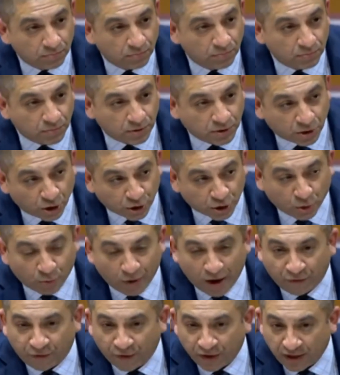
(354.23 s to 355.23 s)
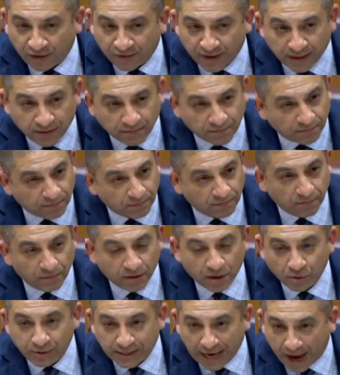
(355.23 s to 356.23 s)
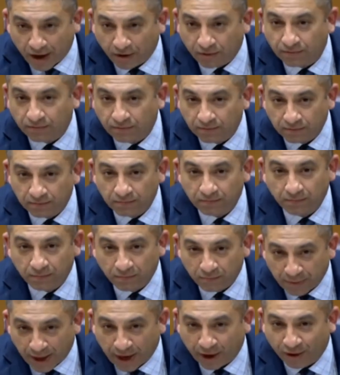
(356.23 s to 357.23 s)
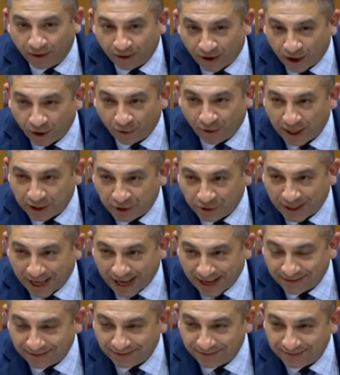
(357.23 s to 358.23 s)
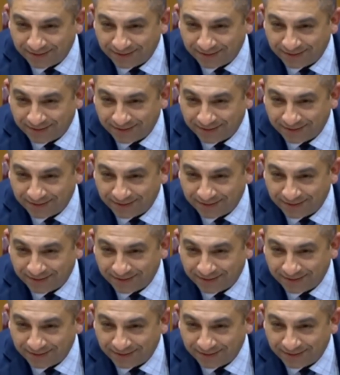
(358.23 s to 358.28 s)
Social welfare living, no doubt, better, I'll grant you that.